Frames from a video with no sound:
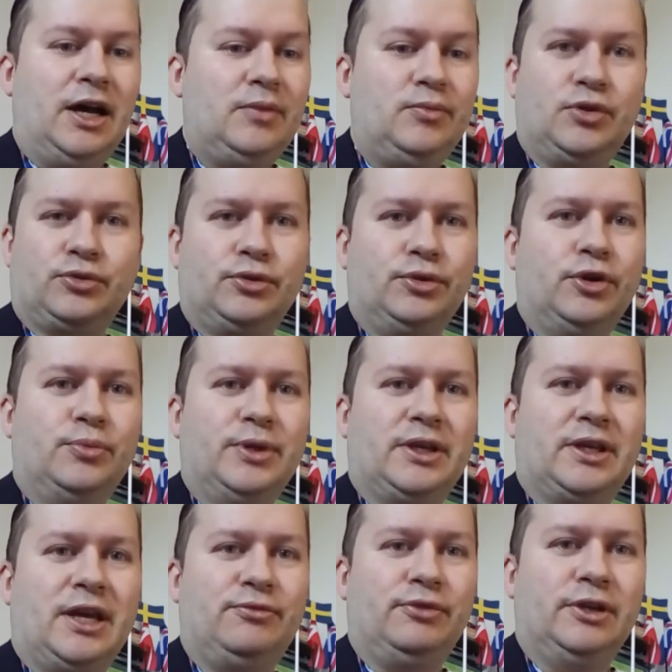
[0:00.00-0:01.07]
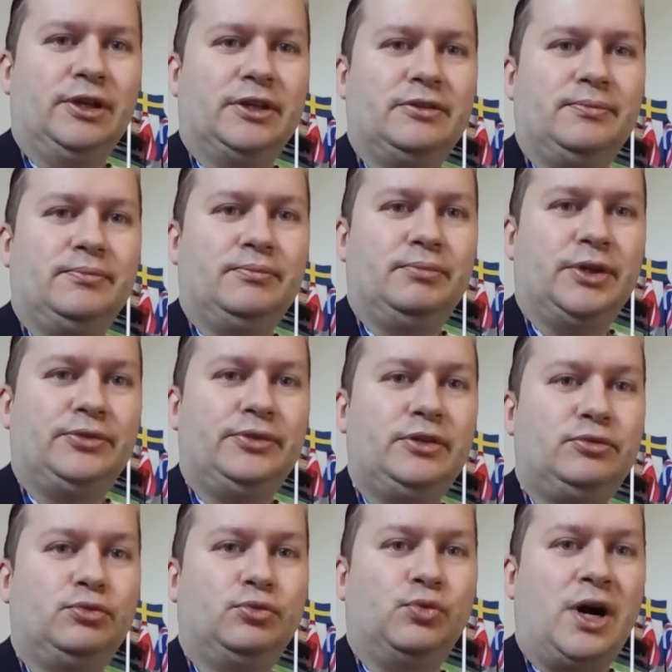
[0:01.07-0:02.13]
I am not a Roman Catholic, but there
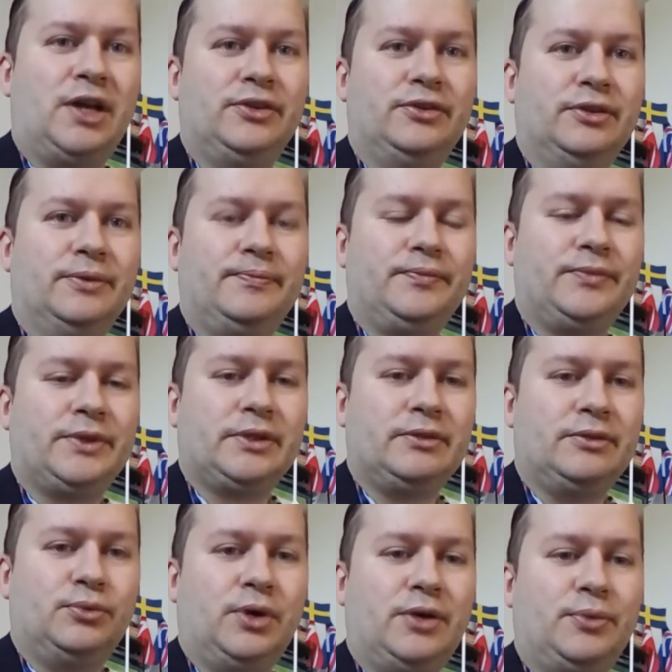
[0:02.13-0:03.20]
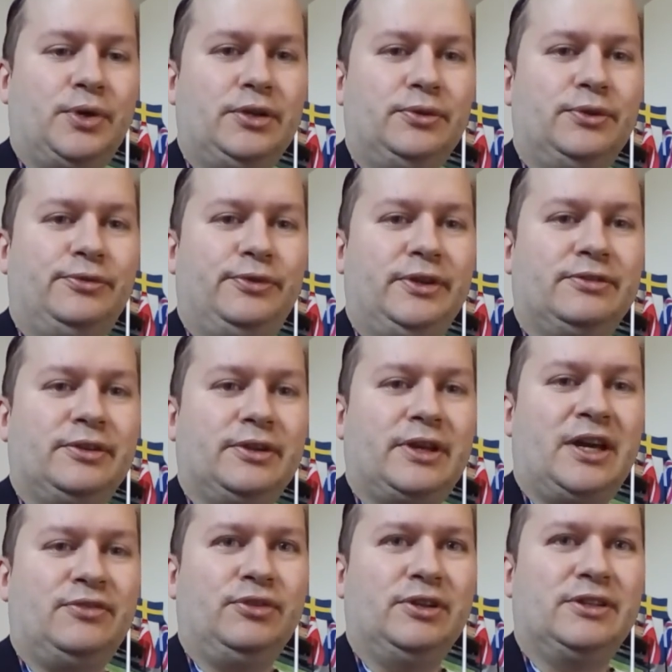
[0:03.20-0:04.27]
is one of the things the
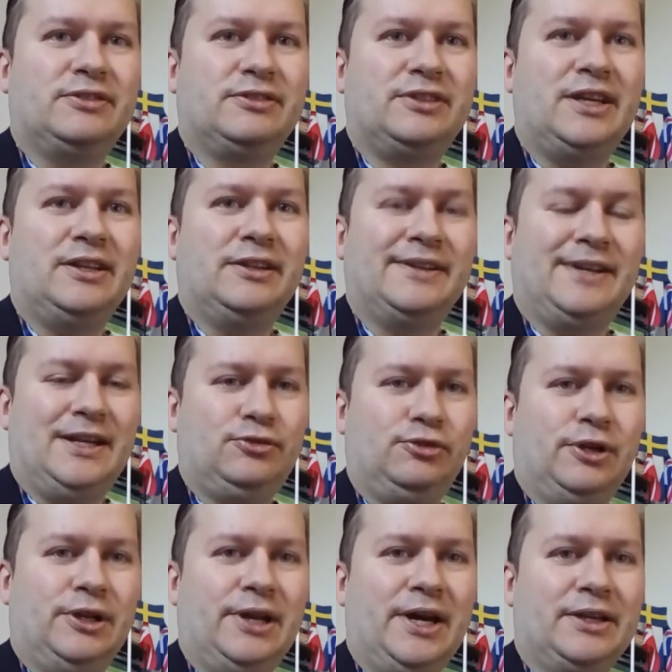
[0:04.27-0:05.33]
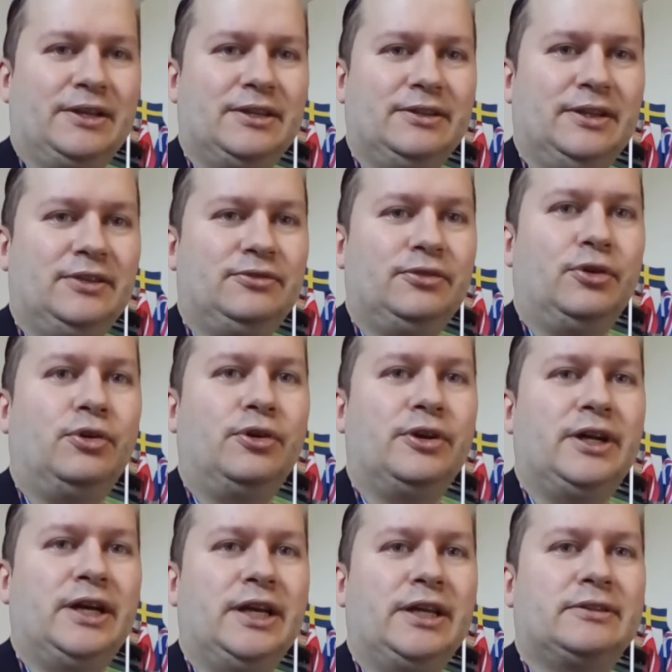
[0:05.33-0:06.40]
Catholics say that I actually like, and that's
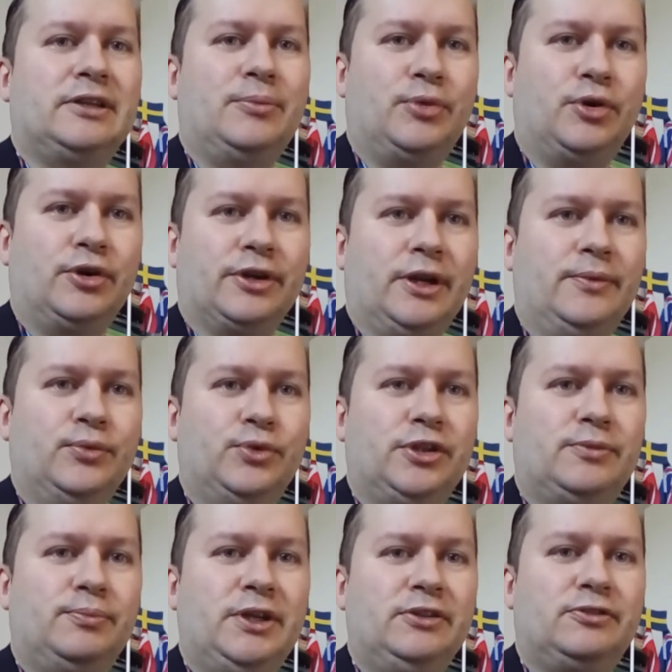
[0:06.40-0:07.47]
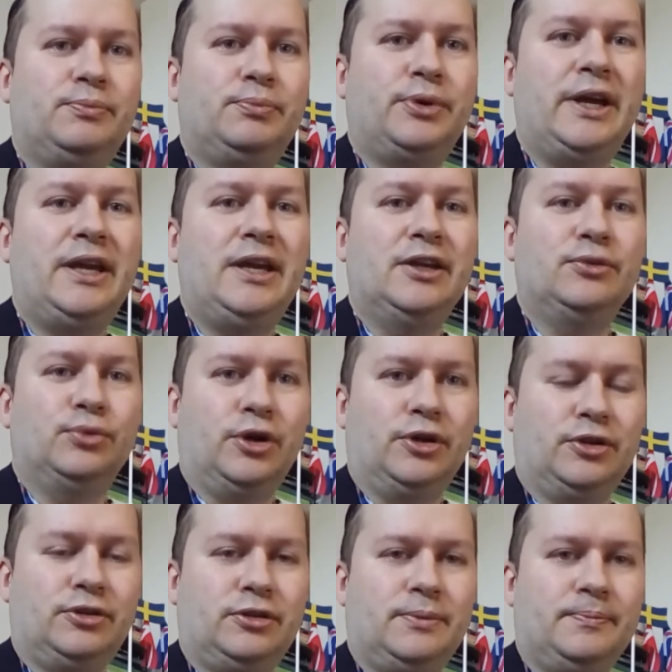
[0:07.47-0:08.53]
ora et labora, which means pray and
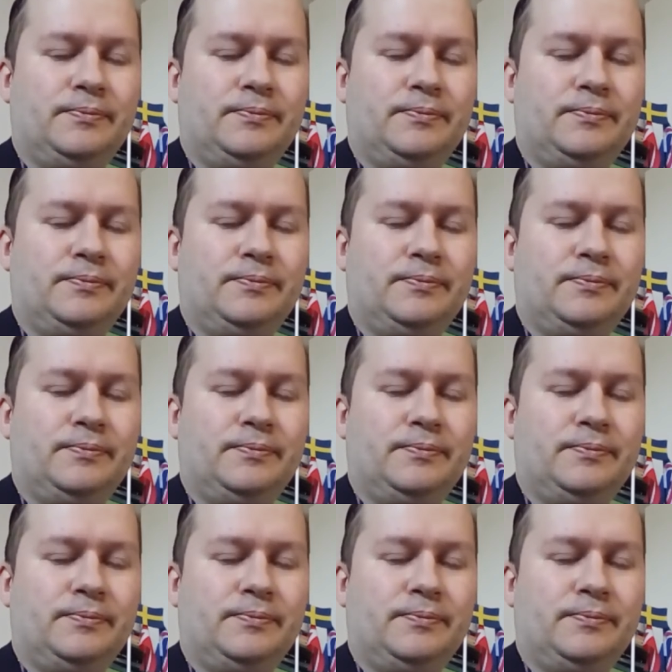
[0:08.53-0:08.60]
work.